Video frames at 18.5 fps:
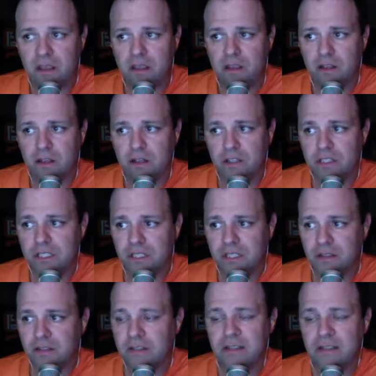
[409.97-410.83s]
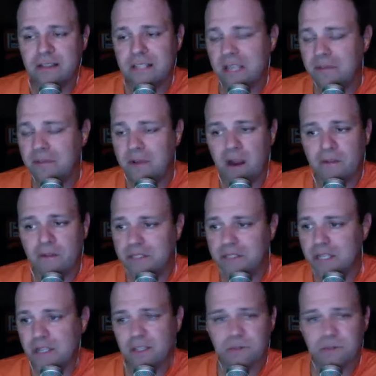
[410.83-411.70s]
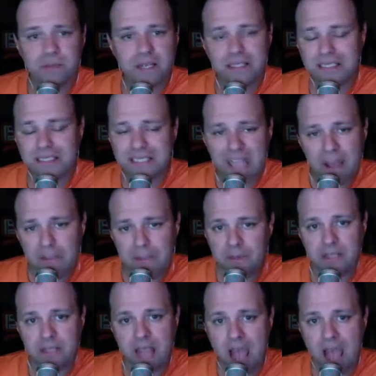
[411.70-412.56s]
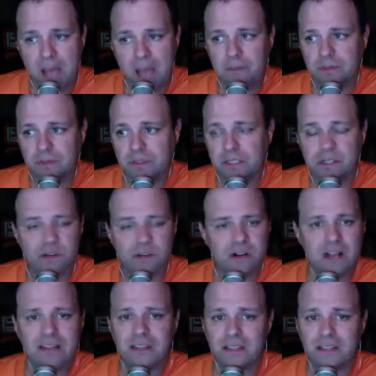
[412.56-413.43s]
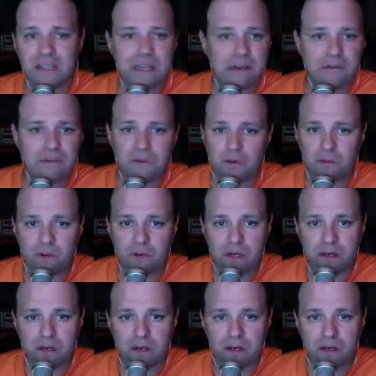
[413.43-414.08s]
you're still in the same conversation because it's apples to apples, and you're not the different one.